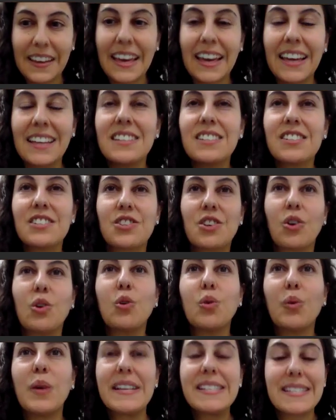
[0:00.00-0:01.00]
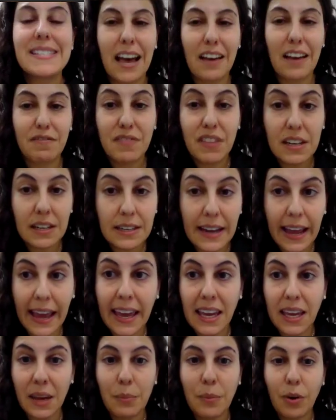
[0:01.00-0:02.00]
Again, so always have the
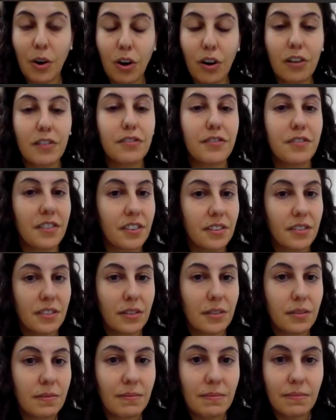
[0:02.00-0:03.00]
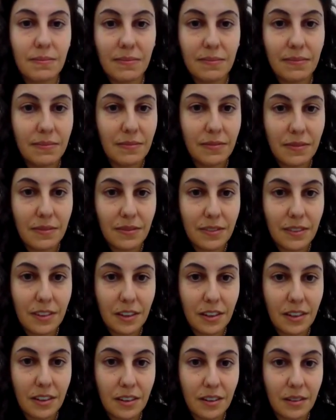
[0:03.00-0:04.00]
name of
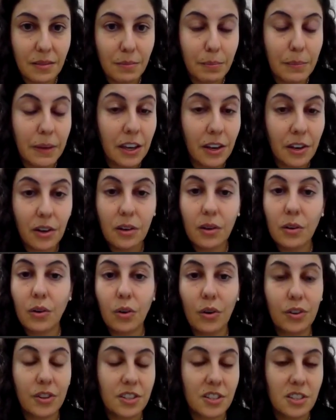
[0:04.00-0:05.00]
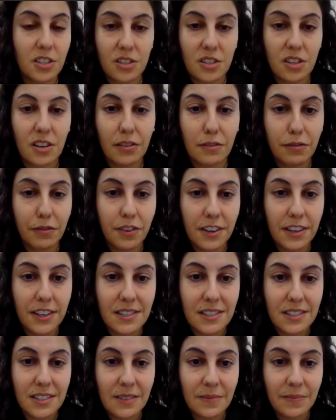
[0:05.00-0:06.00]
the meal or the dessert
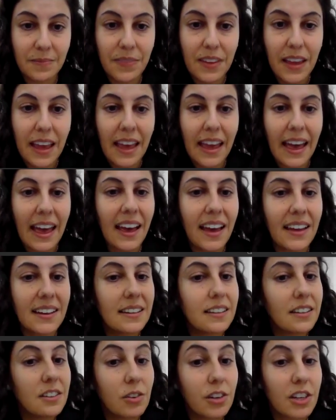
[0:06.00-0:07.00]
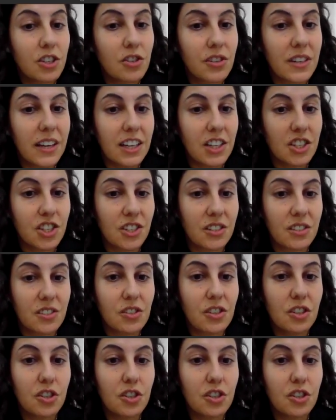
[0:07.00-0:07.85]
first. And a little introduction.